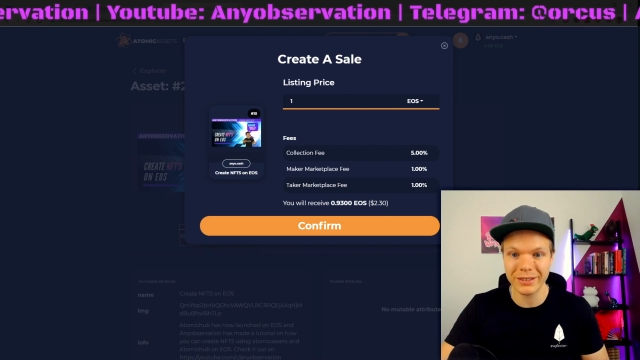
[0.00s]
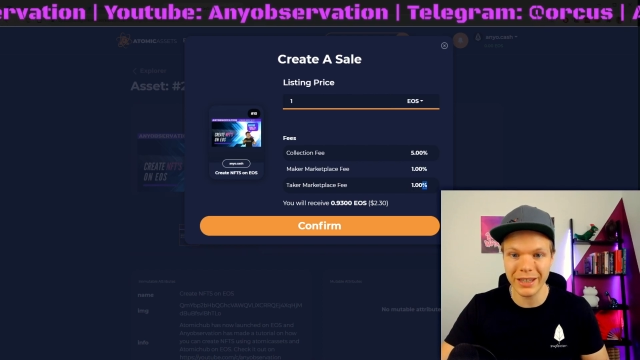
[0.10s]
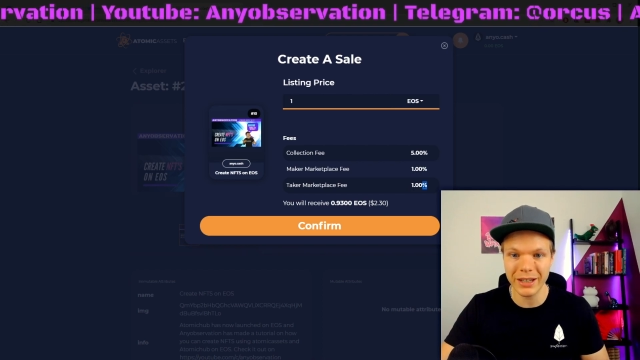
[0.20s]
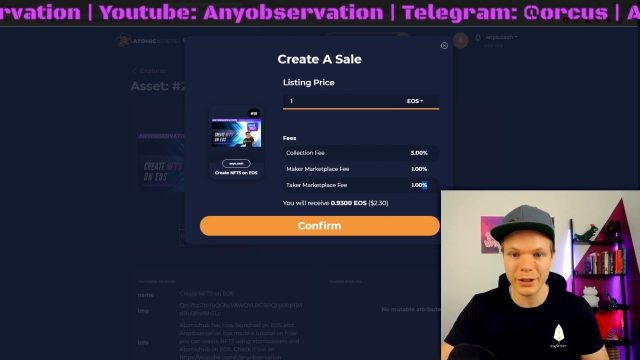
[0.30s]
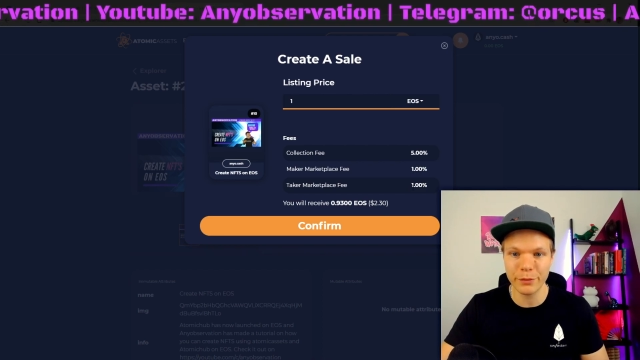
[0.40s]

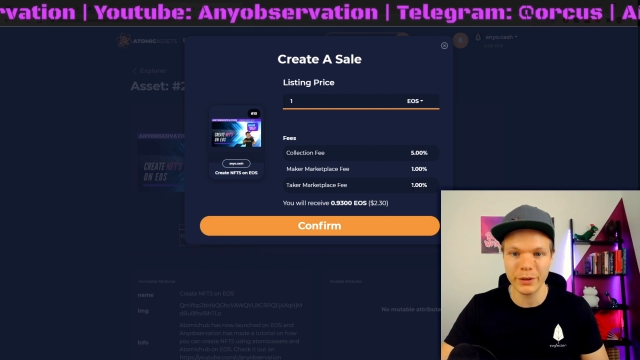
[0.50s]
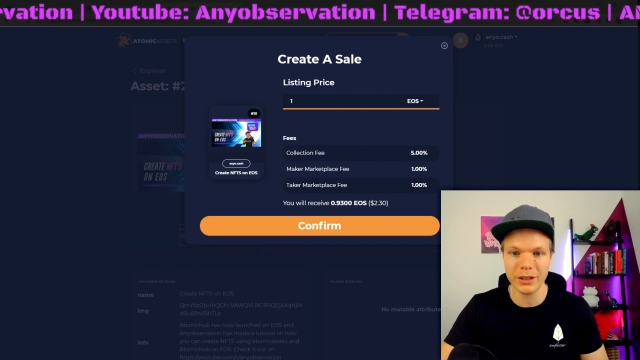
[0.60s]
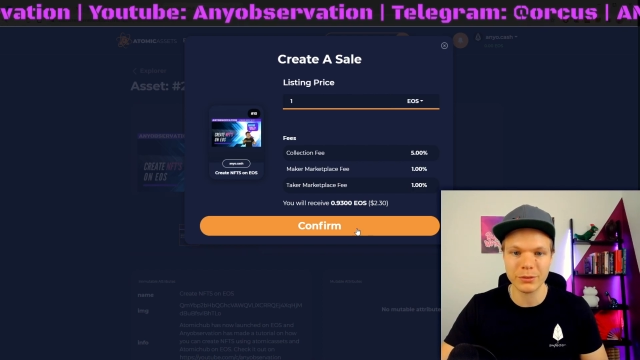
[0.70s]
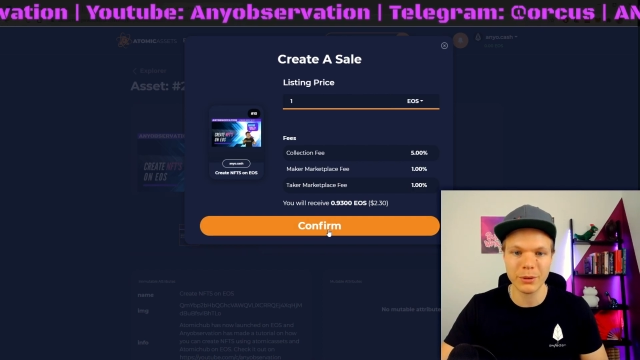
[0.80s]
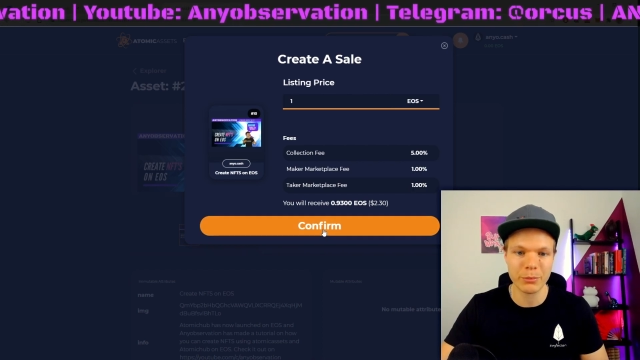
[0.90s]
taker
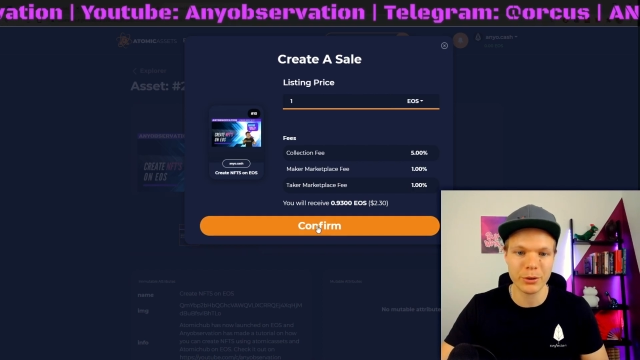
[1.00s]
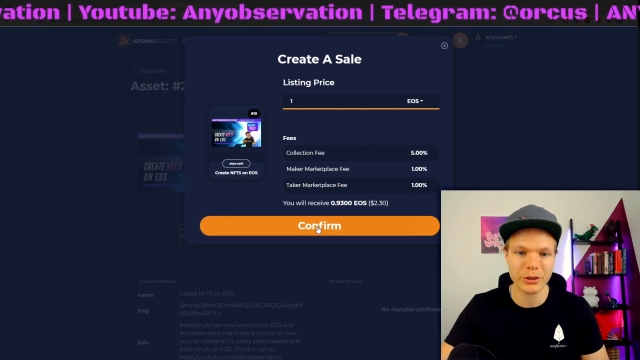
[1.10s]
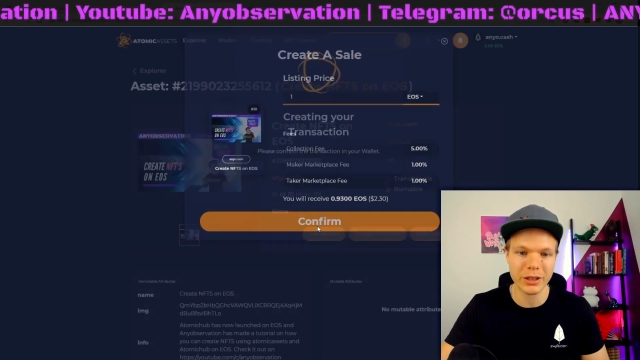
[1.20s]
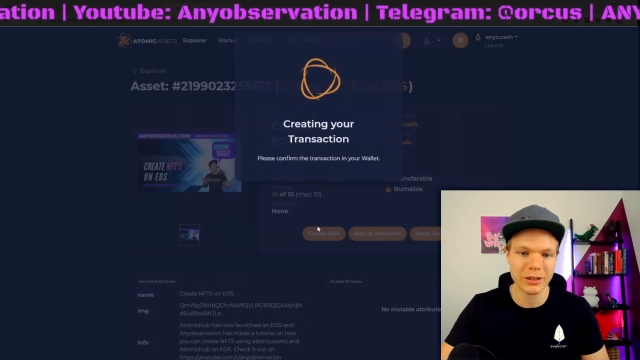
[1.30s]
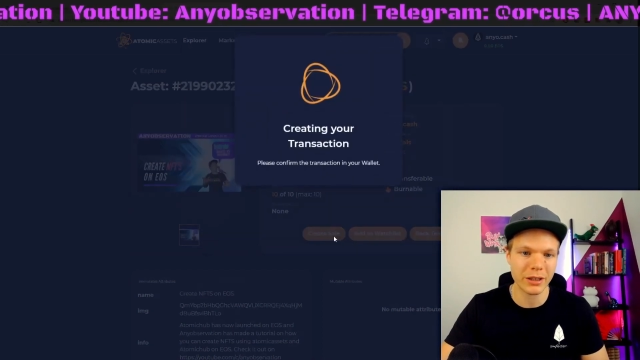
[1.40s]
fee is one
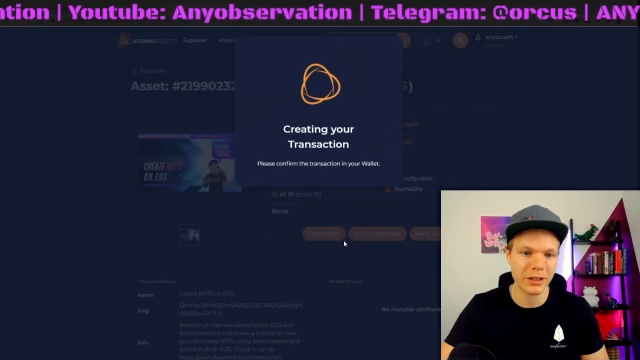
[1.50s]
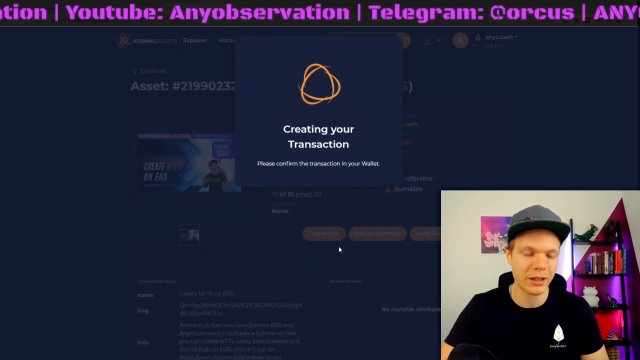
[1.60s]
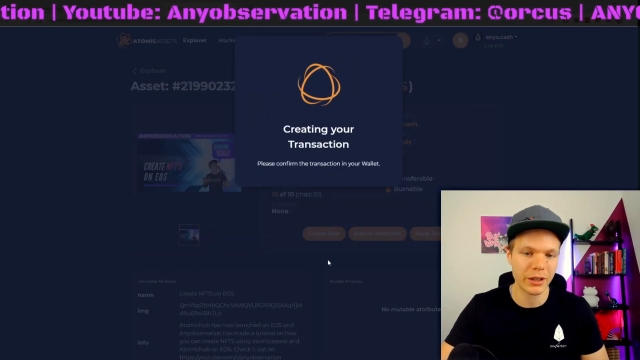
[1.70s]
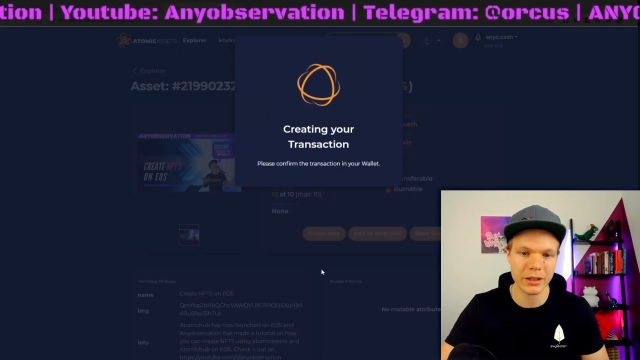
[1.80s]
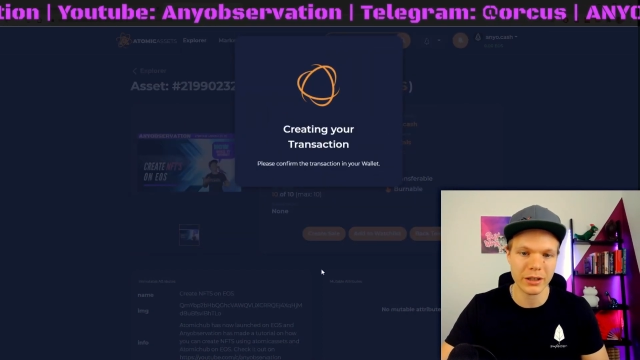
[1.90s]
percent, and
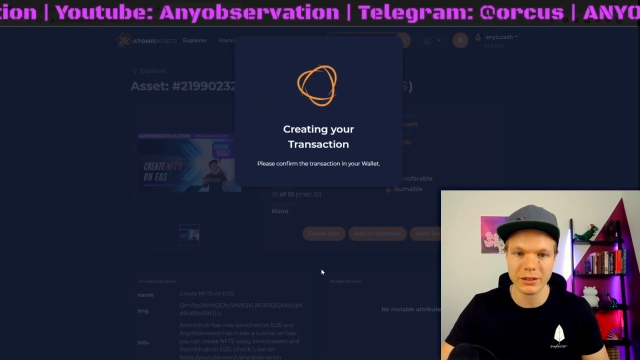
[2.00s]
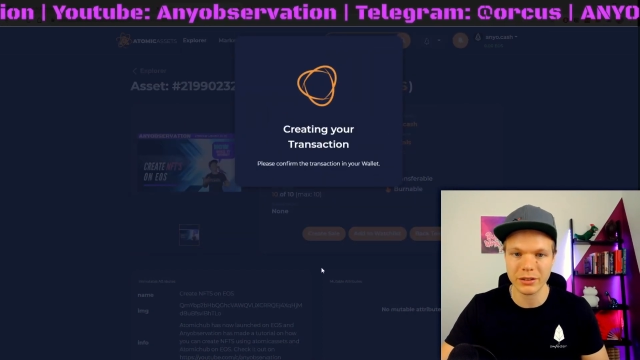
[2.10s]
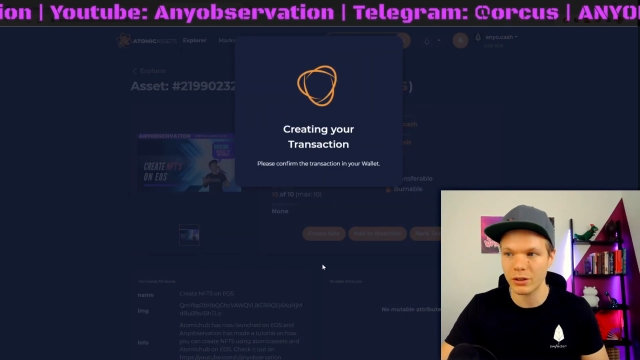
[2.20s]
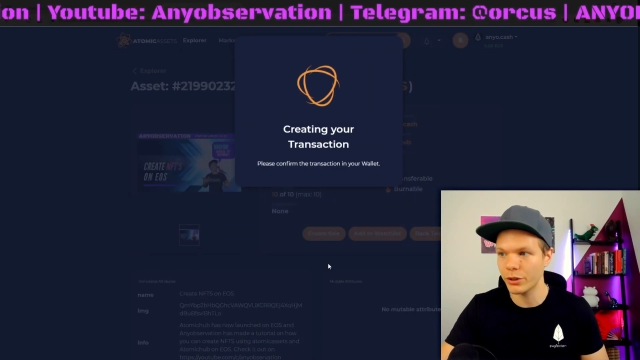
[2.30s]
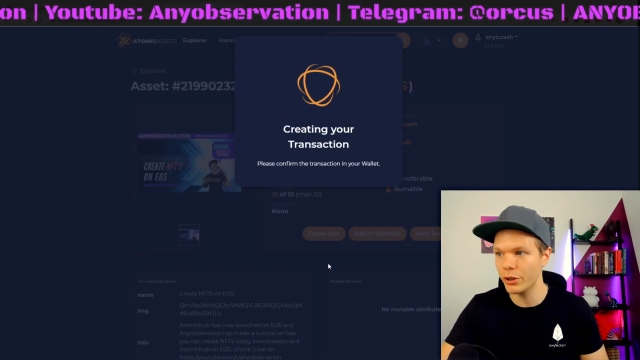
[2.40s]
okay, that
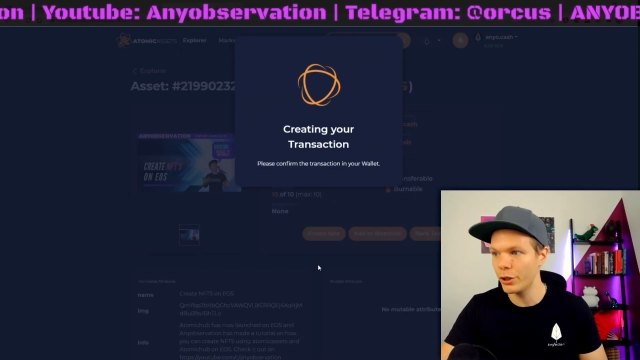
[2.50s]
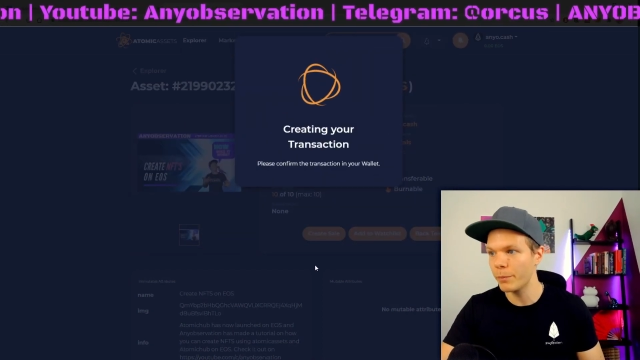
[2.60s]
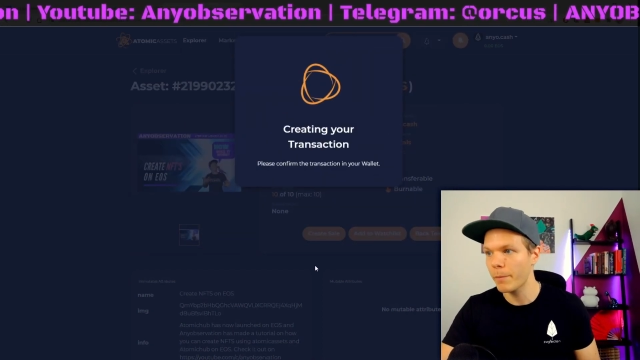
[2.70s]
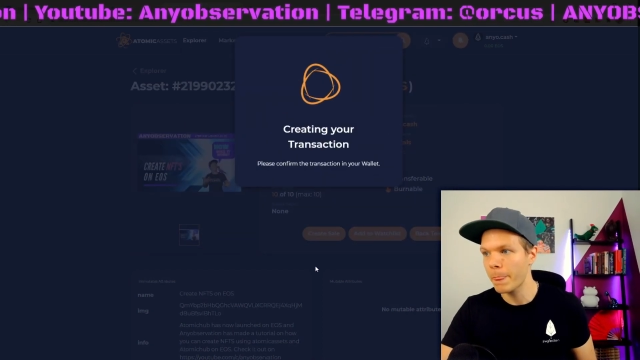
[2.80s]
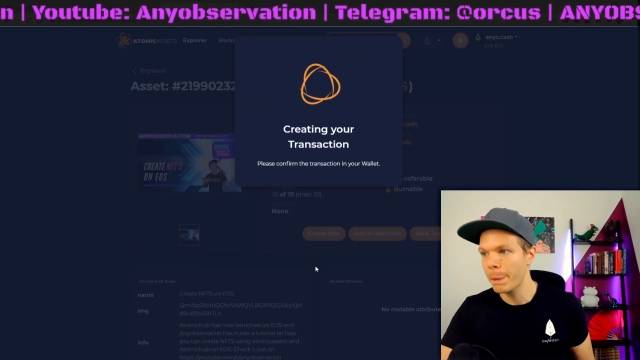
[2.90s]
is all good.